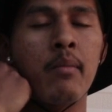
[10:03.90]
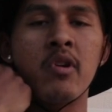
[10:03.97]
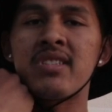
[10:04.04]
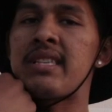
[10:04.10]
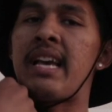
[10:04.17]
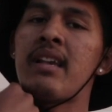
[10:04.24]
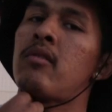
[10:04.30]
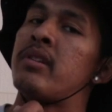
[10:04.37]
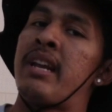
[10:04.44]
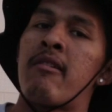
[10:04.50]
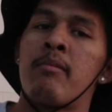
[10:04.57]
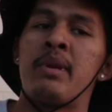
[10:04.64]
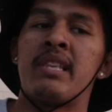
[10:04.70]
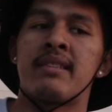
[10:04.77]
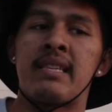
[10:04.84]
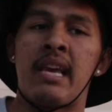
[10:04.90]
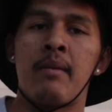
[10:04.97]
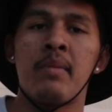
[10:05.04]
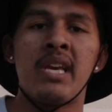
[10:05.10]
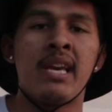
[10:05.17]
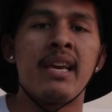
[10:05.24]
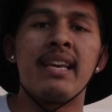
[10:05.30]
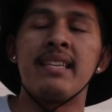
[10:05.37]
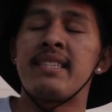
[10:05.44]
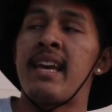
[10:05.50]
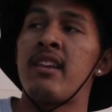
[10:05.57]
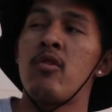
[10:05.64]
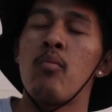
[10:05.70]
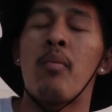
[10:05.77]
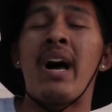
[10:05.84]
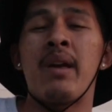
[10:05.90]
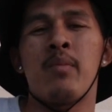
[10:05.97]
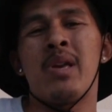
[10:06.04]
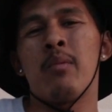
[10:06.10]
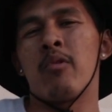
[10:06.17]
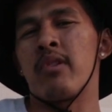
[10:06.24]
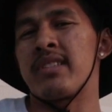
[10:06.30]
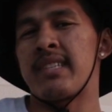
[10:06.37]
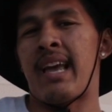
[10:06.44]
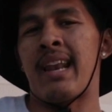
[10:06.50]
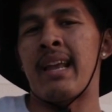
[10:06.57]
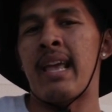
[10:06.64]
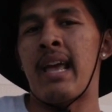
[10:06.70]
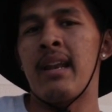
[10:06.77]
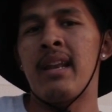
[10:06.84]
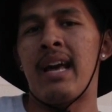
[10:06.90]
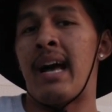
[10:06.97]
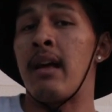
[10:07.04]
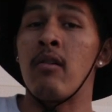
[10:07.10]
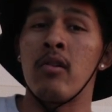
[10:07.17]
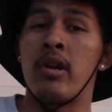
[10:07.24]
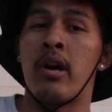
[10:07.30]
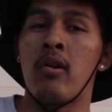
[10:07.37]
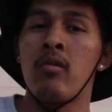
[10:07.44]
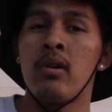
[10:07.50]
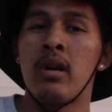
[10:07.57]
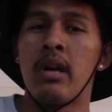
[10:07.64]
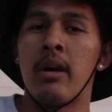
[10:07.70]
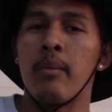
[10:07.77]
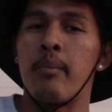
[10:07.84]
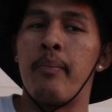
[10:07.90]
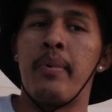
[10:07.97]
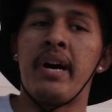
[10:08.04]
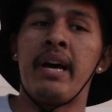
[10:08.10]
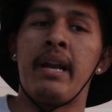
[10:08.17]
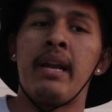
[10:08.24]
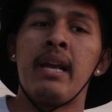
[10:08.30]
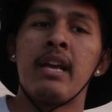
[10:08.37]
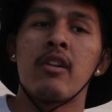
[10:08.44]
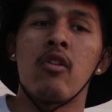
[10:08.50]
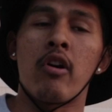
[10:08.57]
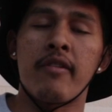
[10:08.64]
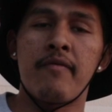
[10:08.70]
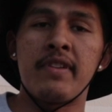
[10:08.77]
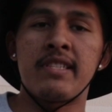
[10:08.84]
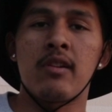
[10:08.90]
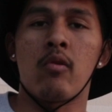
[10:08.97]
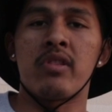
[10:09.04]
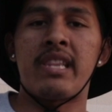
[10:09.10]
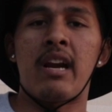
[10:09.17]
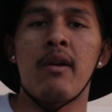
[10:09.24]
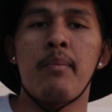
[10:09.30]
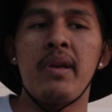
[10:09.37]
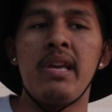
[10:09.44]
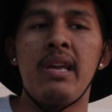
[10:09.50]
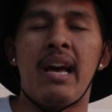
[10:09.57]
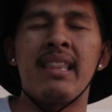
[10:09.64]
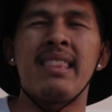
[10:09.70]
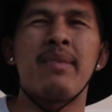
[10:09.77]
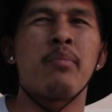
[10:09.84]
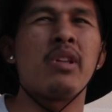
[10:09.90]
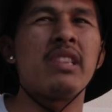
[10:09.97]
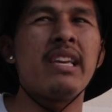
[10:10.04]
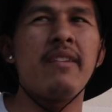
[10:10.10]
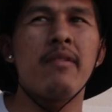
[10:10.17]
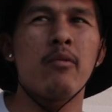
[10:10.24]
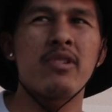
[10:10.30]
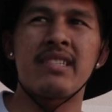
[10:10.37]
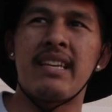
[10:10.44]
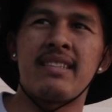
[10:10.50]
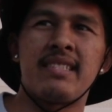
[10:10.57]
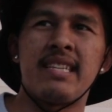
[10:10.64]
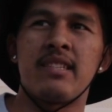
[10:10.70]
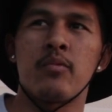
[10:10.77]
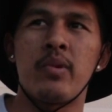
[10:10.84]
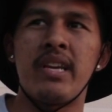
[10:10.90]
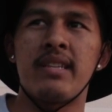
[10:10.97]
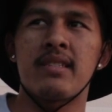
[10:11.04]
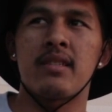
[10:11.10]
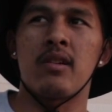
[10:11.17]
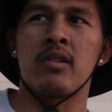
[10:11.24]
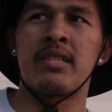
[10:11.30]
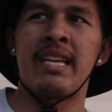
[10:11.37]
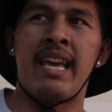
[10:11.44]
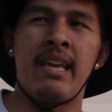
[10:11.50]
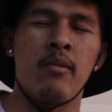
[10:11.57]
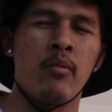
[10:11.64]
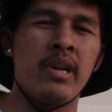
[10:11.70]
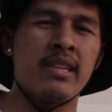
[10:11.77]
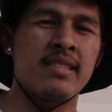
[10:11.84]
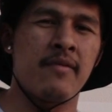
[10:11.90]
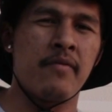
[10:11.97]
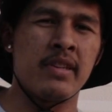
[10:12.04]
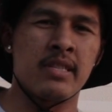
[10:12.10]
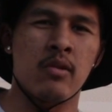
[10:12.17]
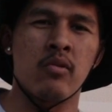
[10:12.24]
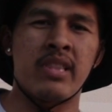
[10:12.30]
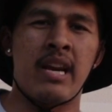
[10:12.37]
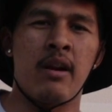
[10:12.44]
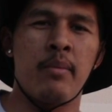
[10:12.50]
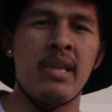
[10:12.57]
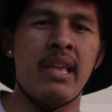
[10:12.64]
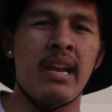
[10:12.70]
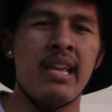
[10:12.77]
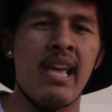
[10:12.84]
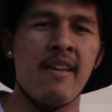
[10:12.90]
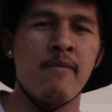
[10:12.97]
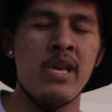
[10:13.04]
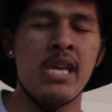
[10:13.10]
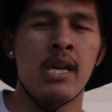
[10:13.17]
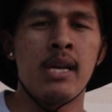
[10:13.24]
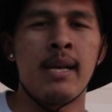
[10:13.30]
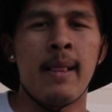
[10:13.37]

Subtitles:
it most likely will never be the same. He said you might be able to skate again. I don't know. But go to physical therapy. I believe it was like 6 weeks to 8 weeks of physical therapy that he gave me.